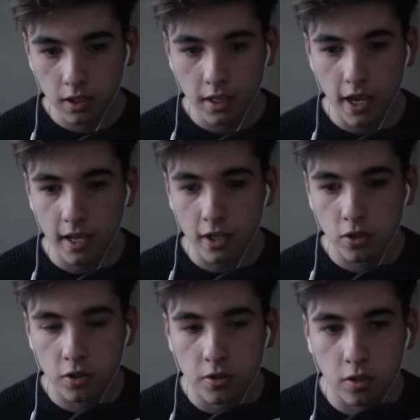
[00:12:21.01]
Okay,
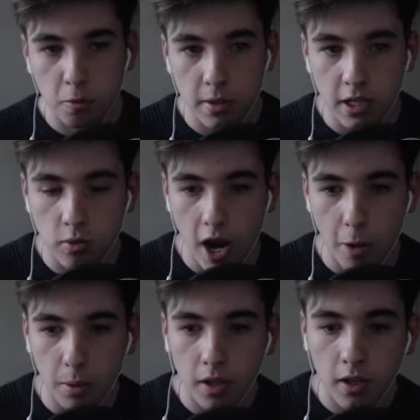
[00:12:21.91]
he tried to do the big
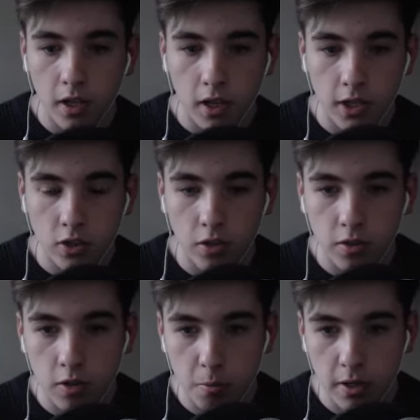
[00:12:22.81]
grab. He
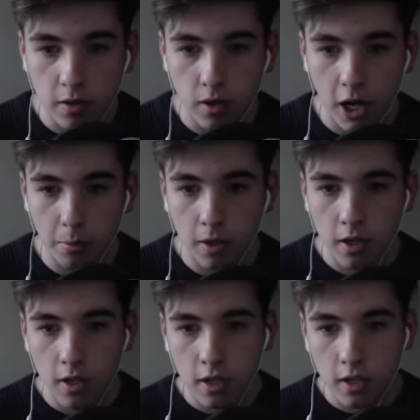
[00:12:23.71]
tried to do the big grab.
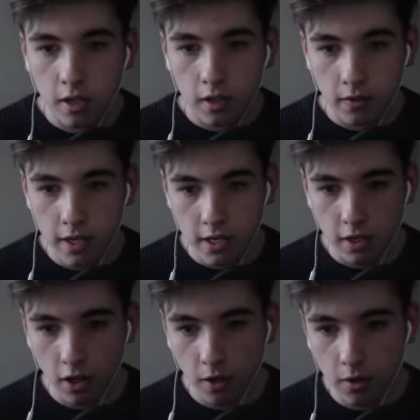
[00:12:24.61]
There
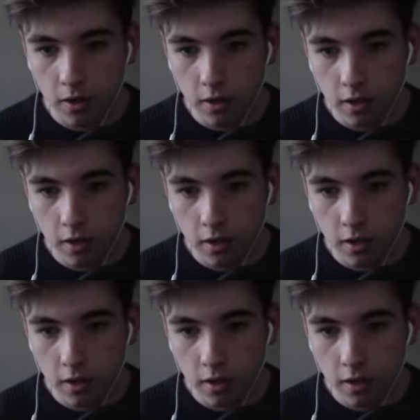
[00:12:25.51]
you go.